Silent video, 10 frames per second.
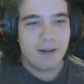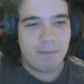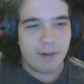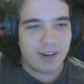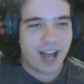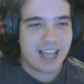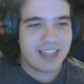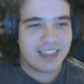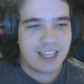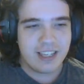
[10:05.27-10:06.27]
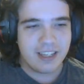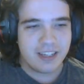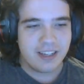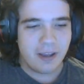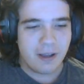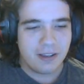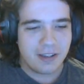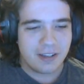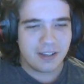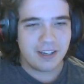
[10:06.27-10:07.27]
but I think...
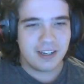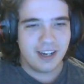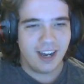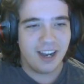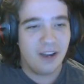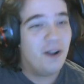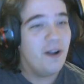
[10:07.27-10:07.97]
Uh,